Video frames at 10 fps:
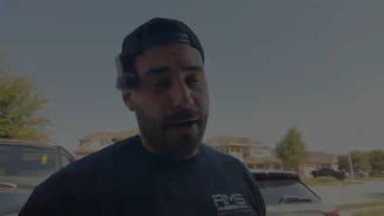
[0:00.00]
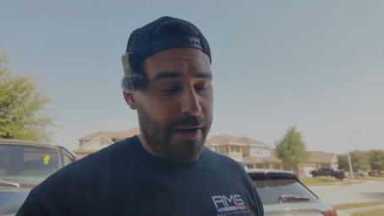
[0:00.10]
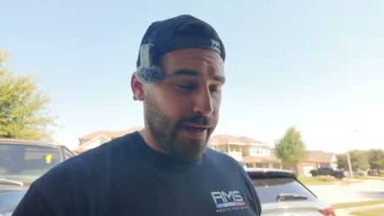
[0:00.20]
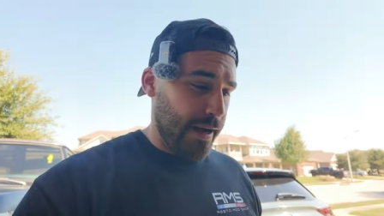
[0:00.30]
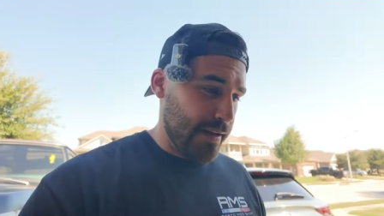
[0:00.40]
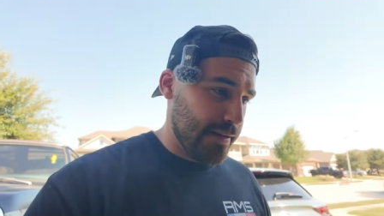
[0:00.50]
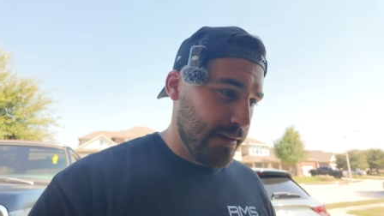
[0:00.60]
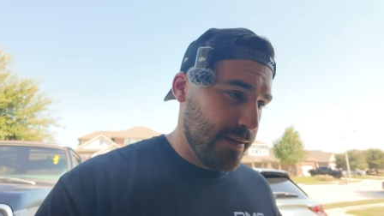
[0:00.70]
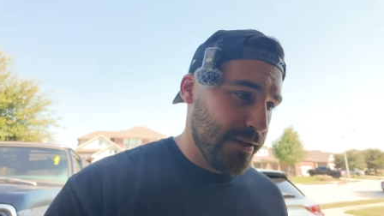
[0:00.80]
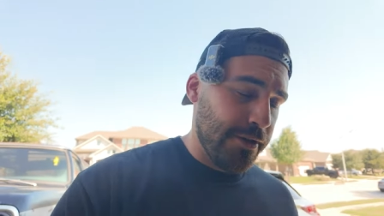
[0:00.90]
All right,
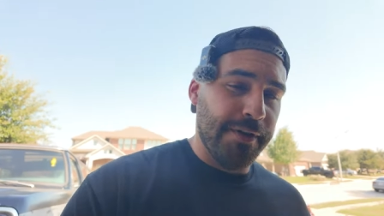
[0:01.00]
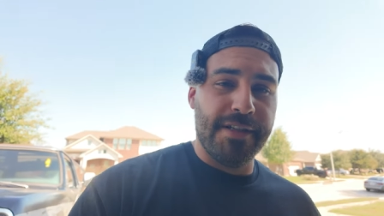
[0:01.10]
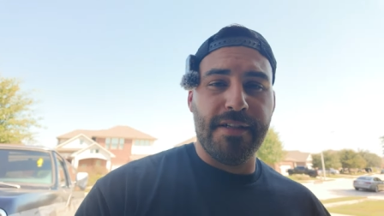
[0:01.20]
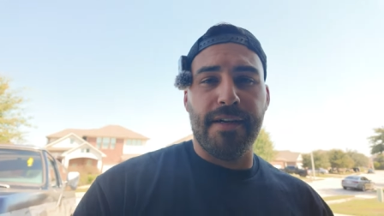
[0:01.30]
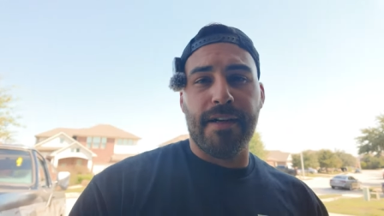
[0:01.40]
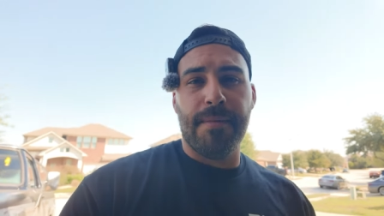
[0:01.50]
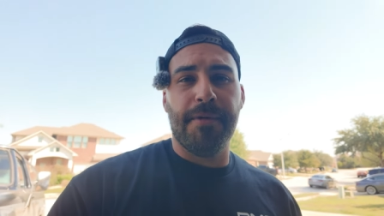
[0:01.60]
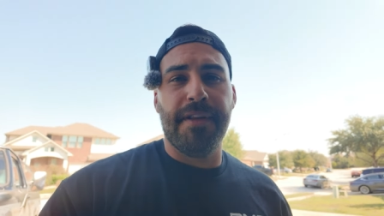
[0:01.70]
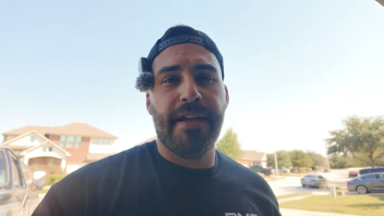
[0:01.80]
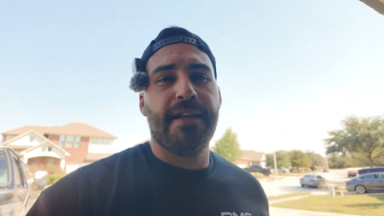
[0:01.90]
guys, so it's a
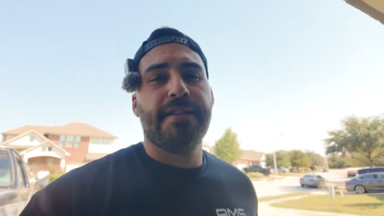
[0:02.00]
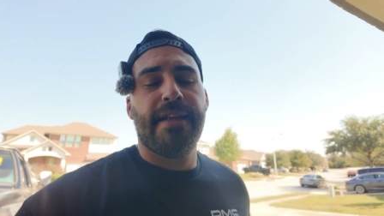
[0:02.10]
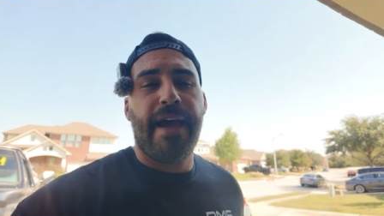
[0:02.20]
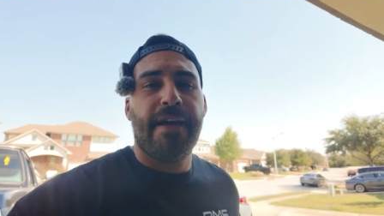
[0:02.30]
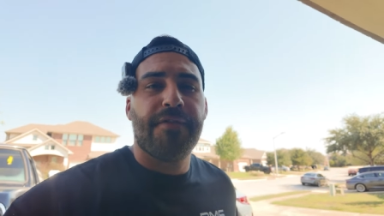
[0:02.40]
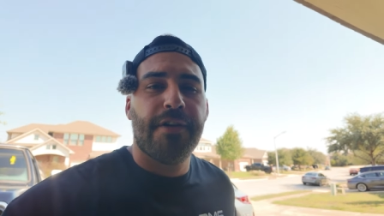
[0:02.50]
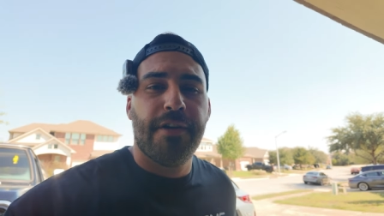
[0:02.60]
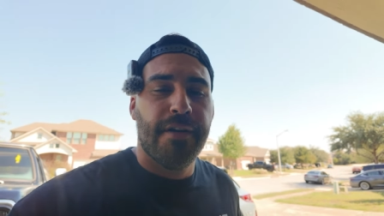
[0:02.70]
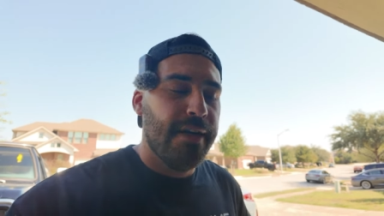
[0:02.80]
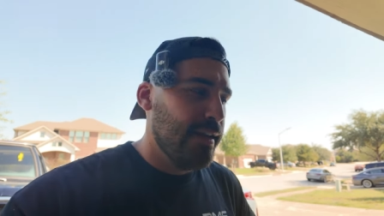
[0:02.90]
couple days
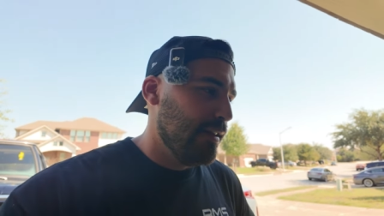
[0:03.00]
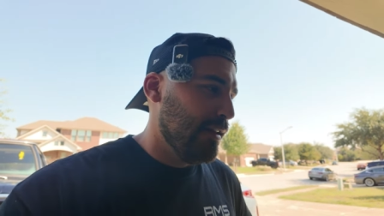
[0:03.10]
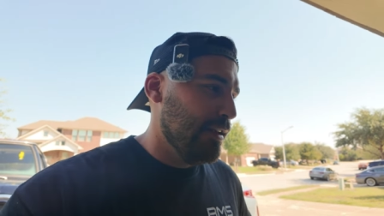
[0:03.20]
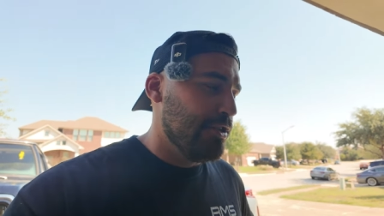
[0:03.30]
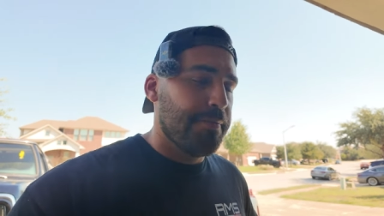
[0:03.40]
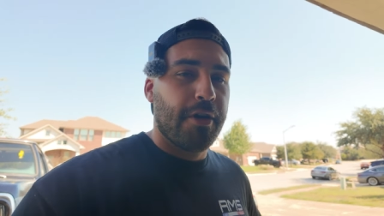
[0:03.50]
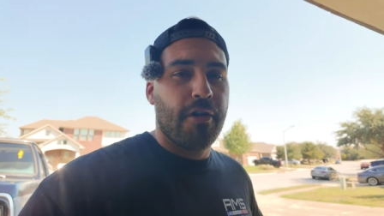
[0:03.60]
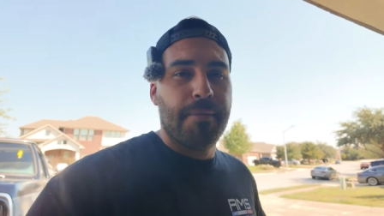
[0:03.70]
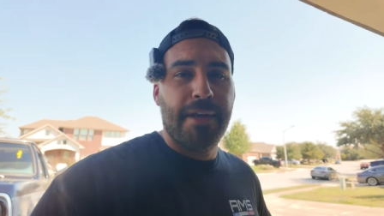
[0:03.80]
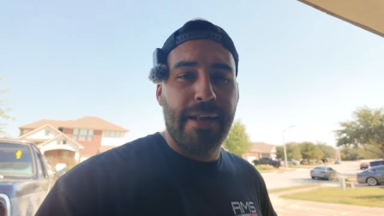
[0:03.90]
after the
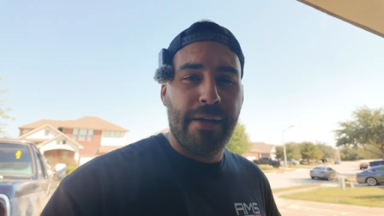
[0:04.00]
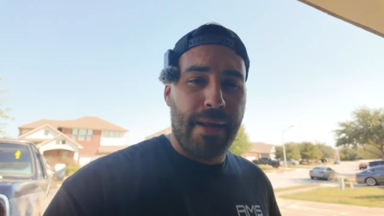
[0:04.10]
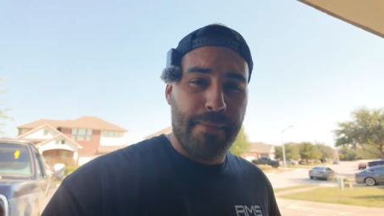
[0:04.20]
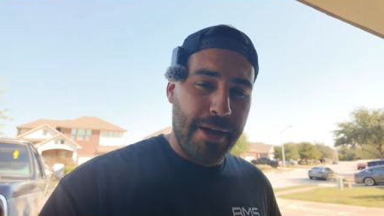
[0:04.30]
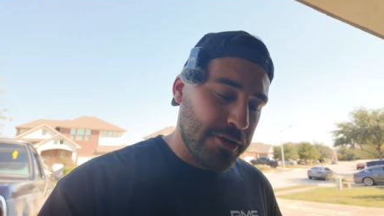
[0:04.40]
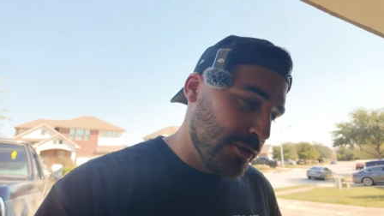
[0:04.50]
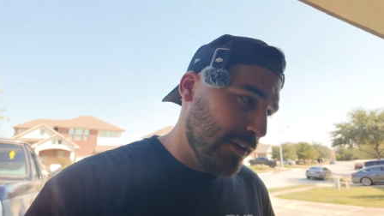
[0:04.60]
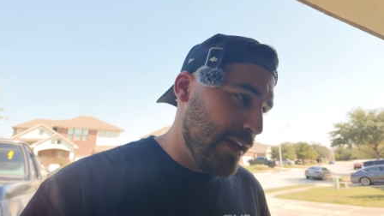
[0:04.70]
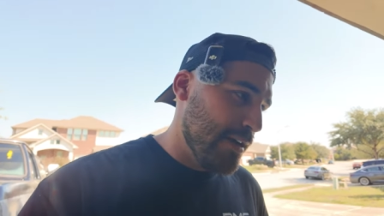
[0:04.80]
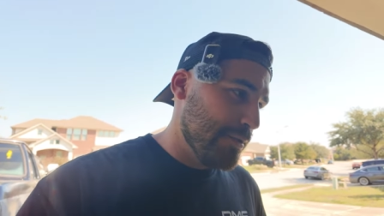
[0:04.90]
supercar meet down at
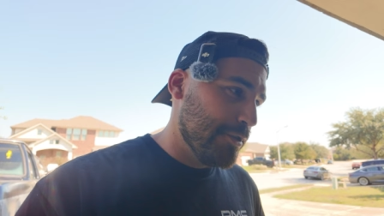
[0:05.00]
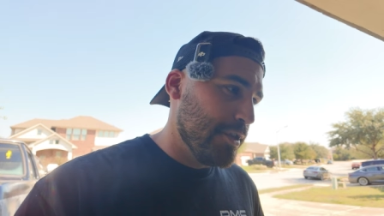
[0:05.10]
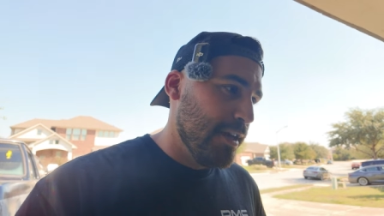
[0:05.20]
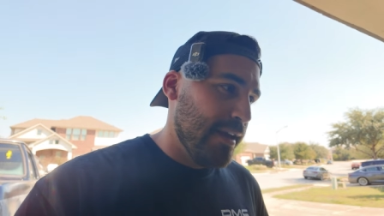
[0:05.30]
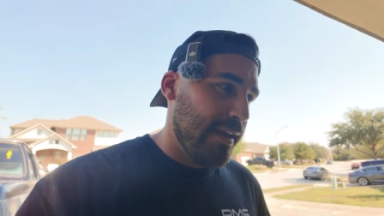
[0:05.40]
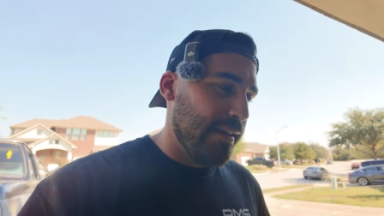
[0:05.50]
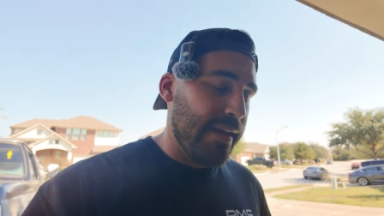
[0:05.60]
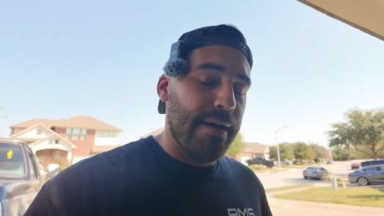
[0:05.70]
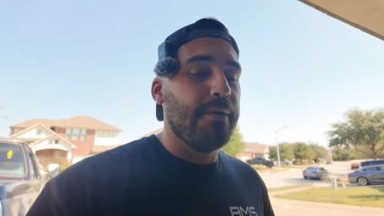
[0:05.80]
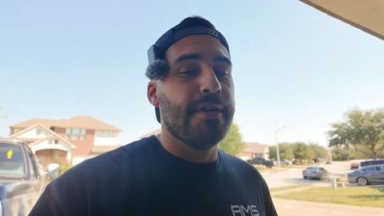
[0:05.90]
Petrol Lounge,
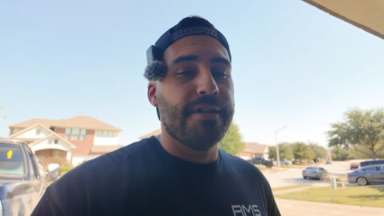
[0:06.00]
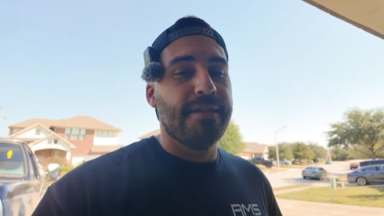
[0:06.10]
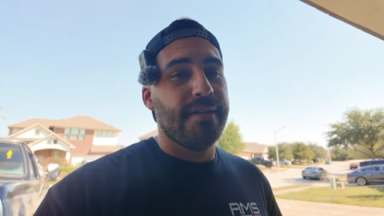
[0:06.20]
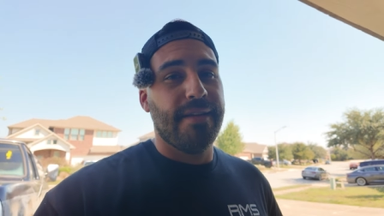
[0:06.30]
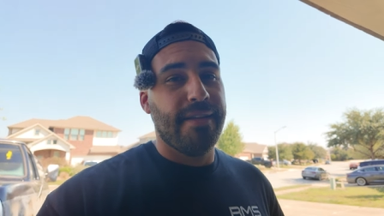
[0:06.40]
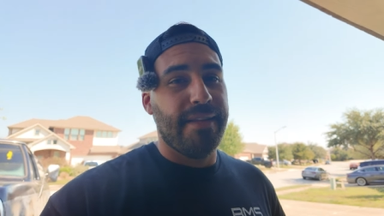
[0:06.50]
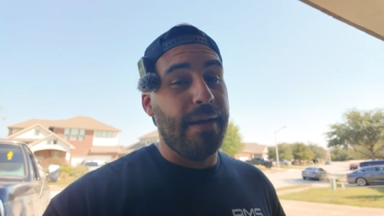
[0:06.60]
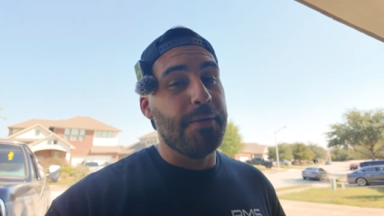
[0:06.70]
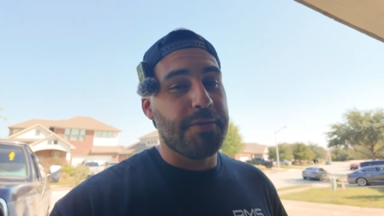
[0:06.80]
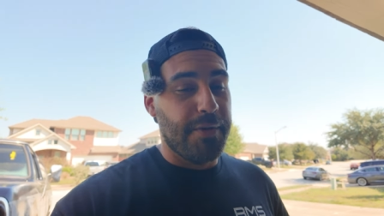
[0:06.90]
and that was
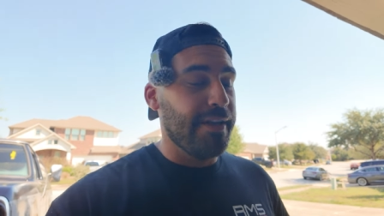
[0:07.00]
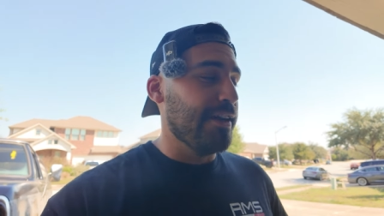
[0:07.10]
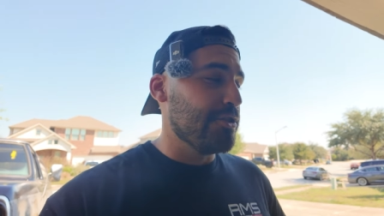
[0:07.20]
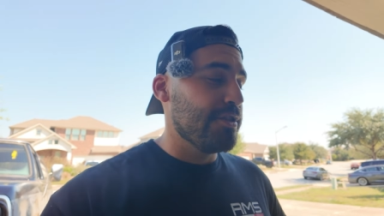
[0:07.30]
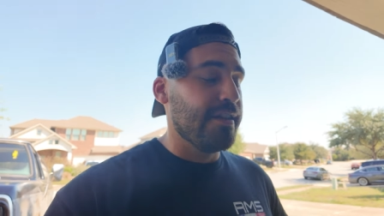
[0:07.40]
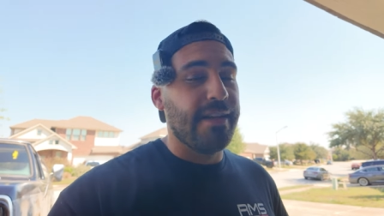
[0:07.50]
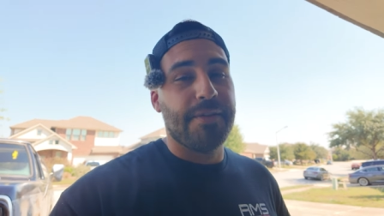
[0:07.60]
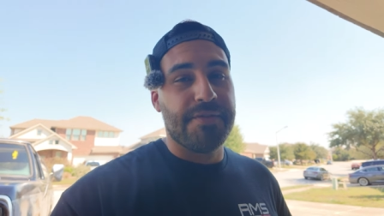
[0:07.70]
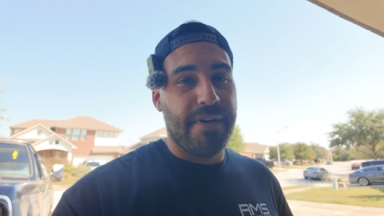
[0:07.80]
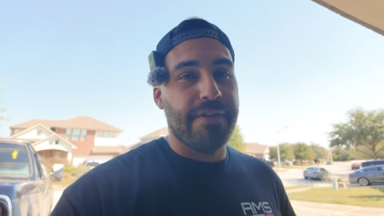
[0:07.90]
really interesting.
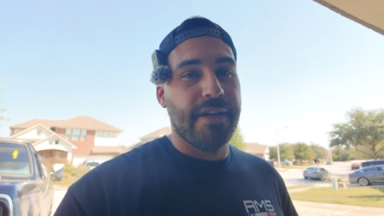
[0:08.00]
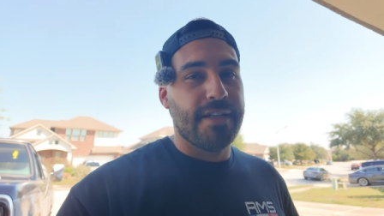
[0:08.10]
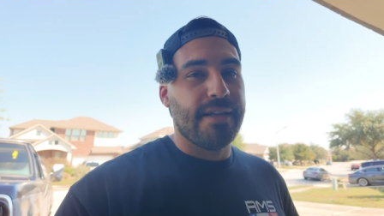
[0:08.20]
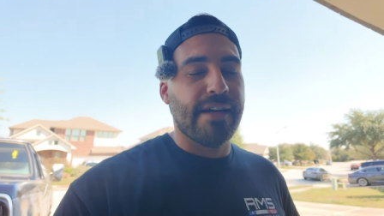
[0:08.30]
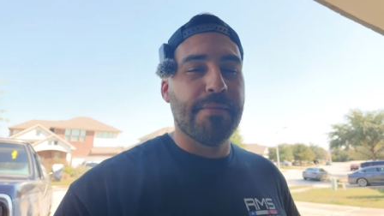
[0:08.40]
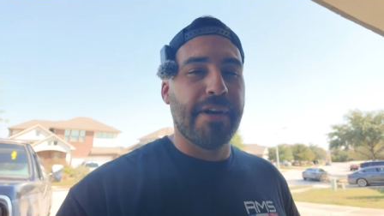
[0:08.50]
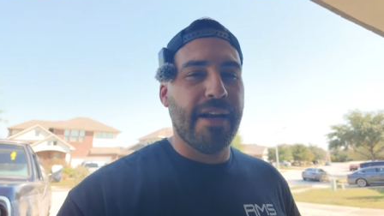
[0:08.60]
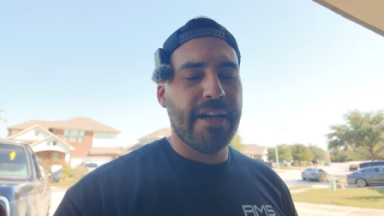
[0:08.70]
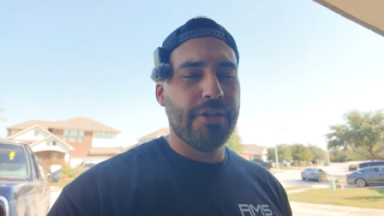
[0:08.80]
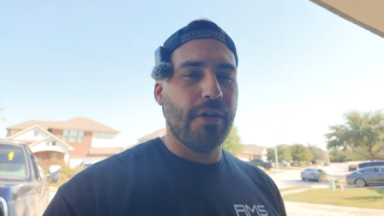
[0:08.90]
That was very exciting, but
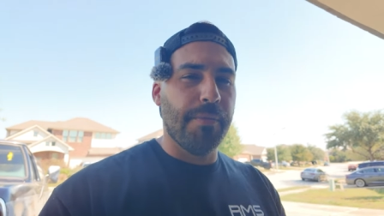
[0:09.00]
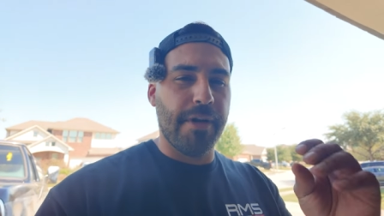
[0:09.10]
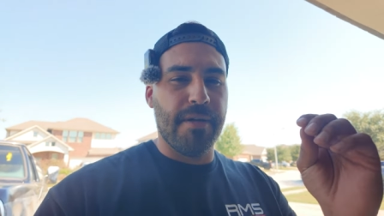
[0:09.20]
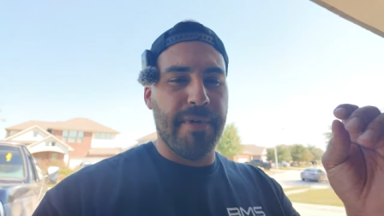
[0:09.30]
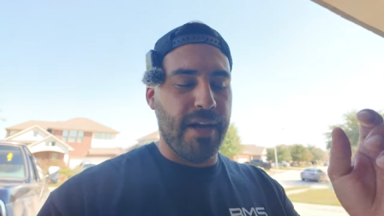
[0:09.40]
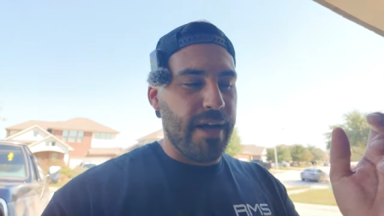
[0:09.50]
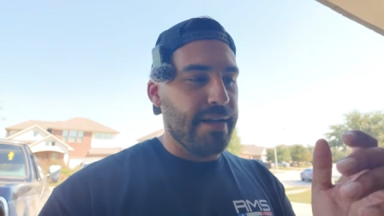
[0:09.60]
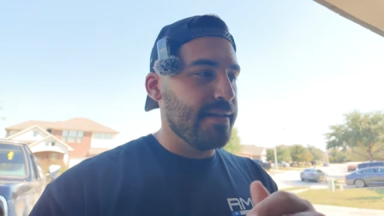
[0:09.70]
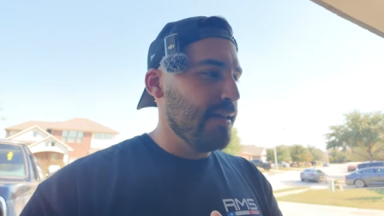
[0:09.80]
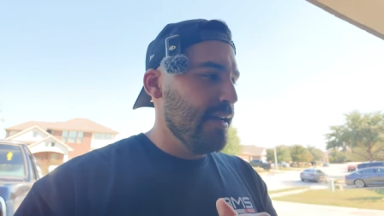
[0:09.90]
it actually opened up my
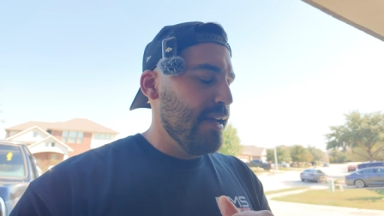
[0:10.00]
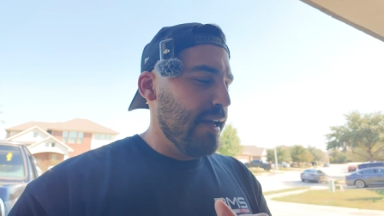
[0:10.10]
eyes,